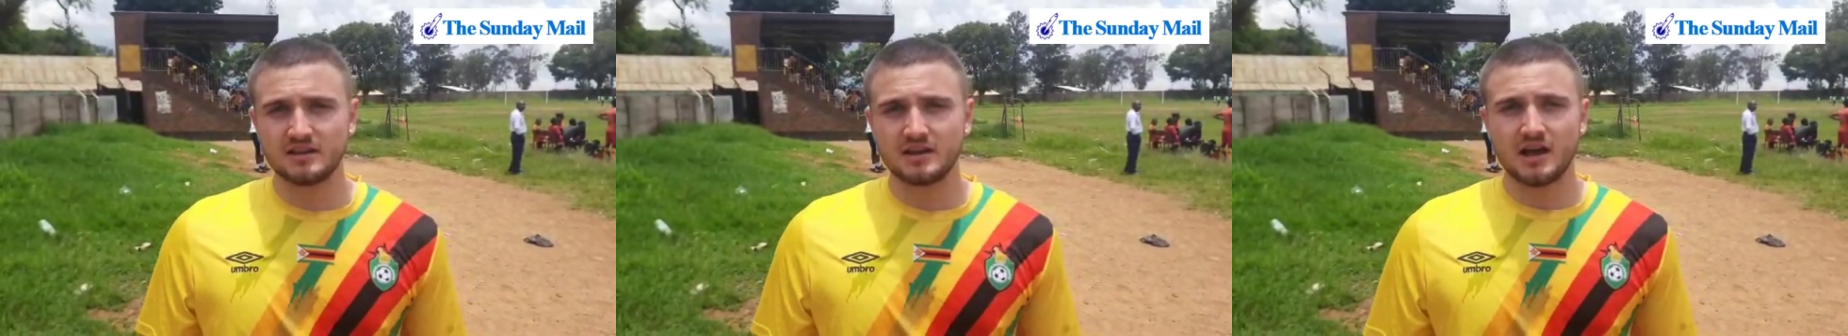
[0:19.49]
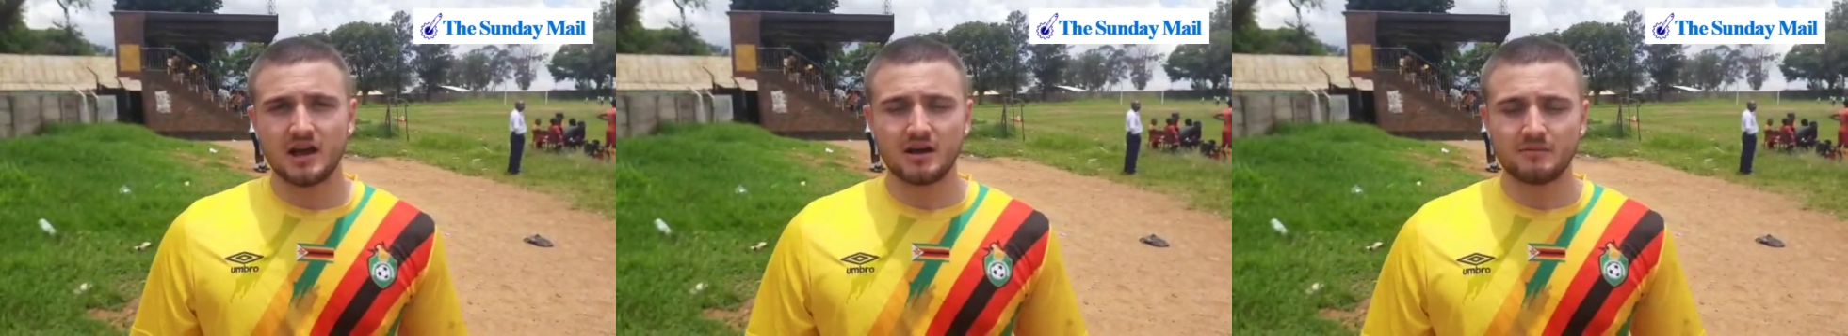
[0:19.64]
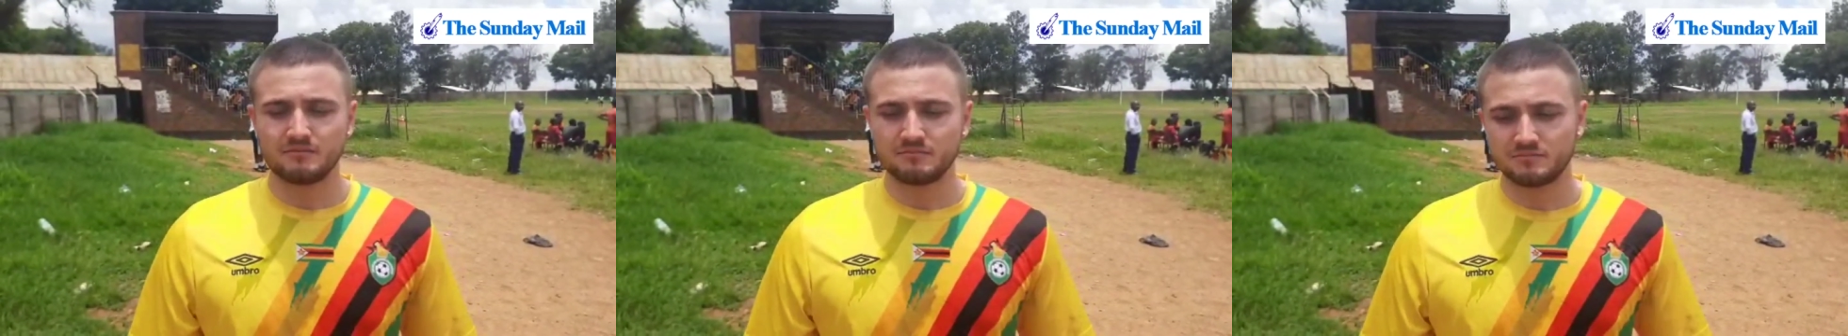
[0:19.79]

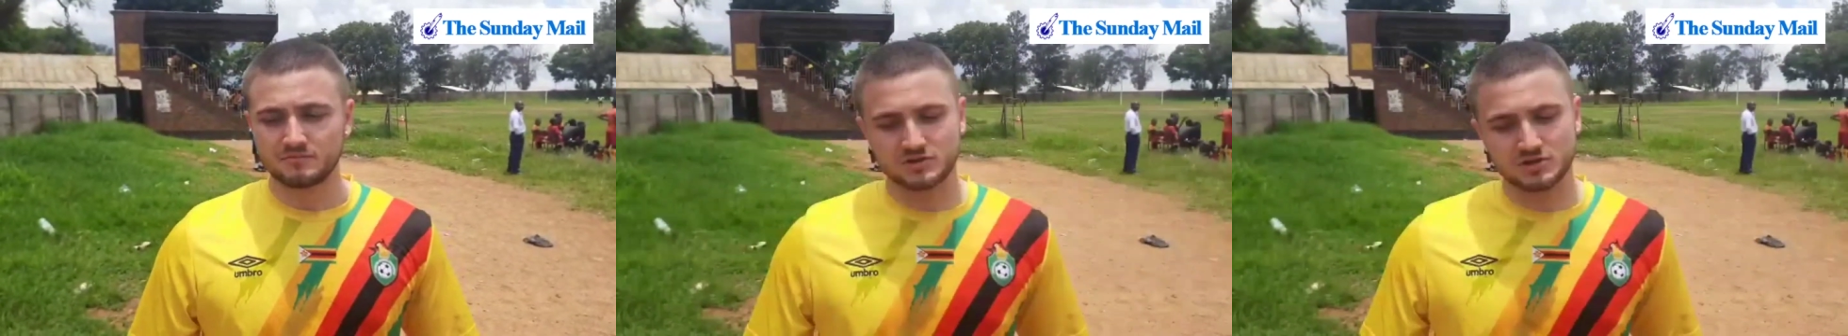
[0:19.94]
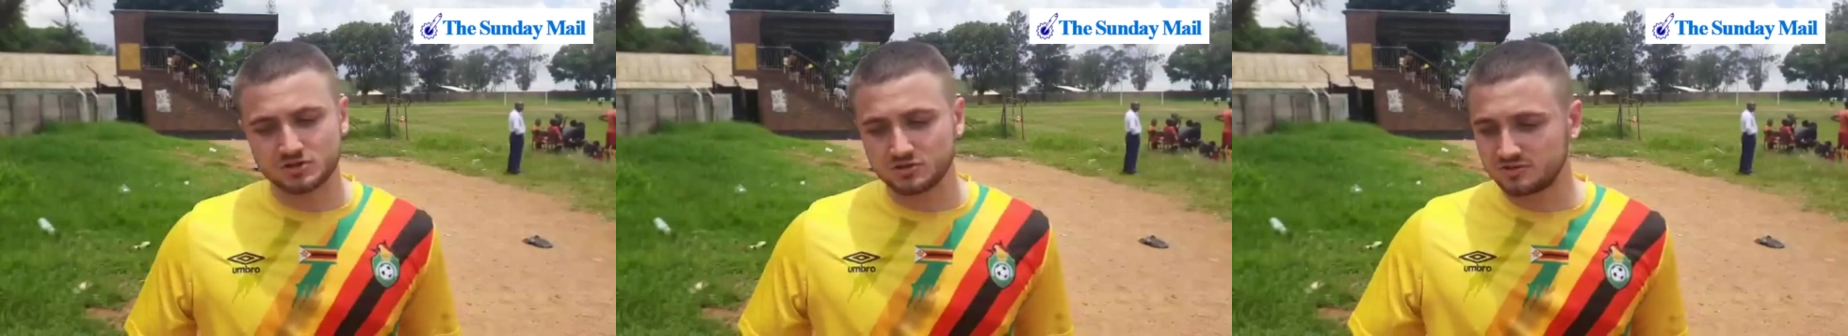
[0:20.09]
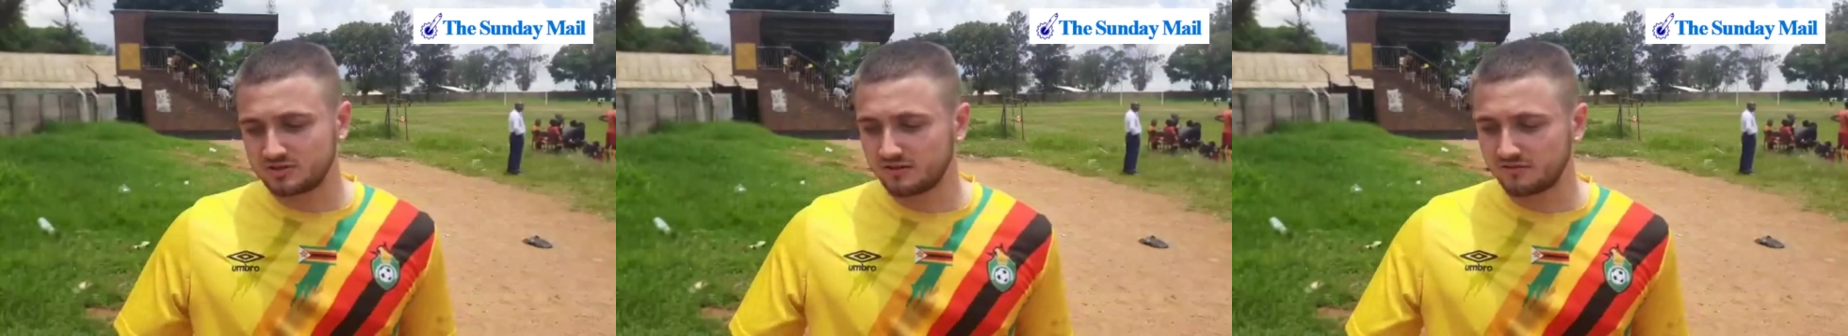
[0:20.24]

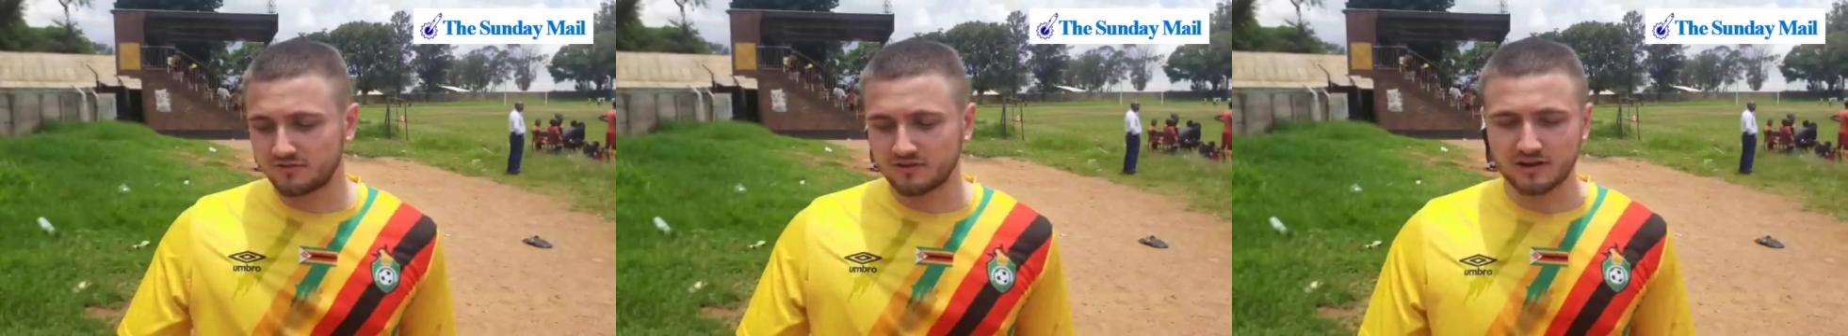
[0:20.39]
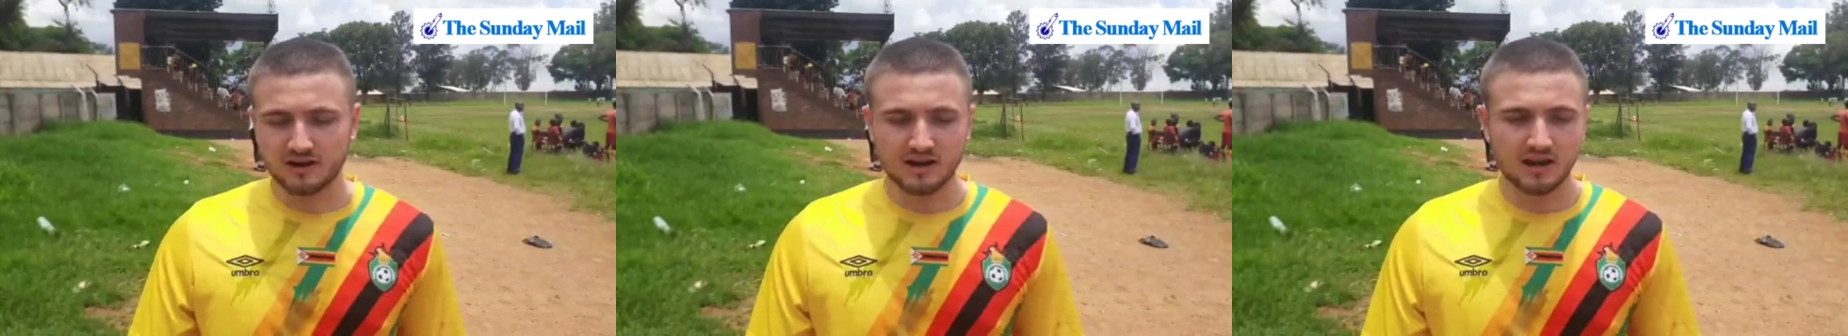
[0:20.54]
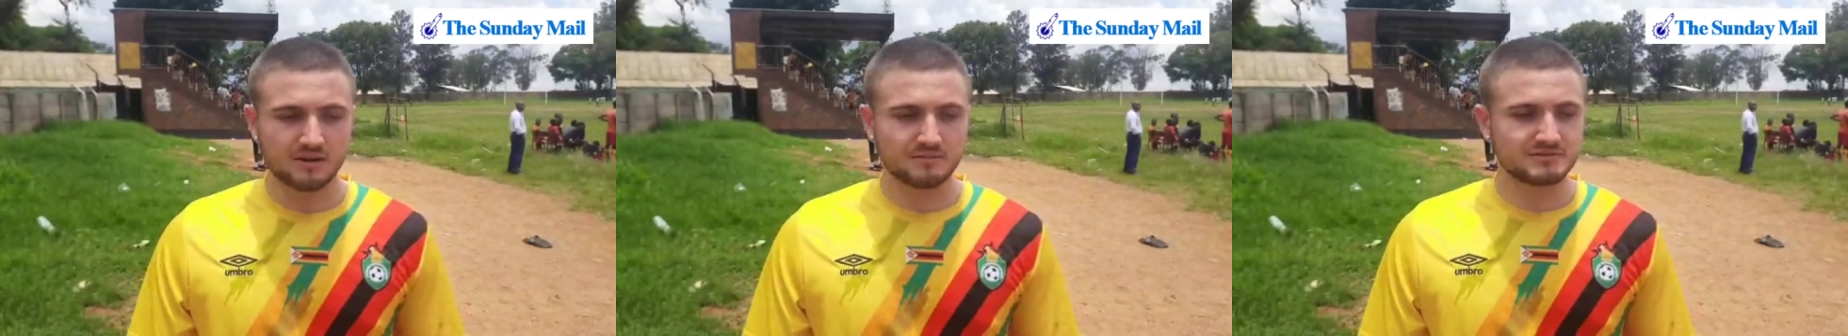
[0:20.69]
to
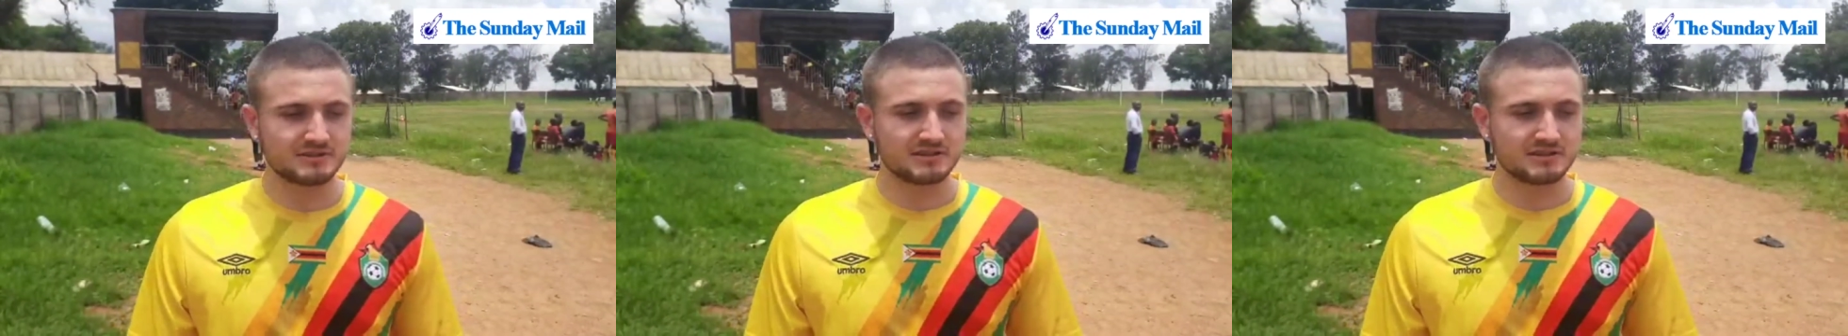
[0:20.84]
different clubs